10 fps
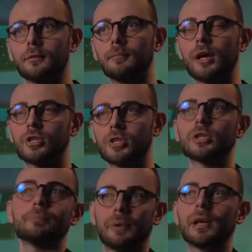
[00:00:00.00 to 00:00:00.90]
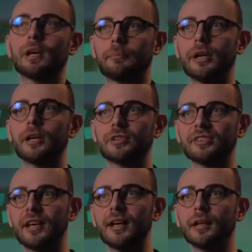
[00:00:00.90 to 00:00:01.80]
much bigger
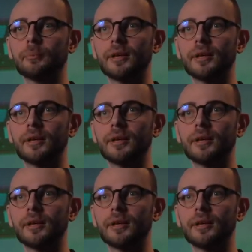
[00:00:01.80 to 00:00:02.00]
scale,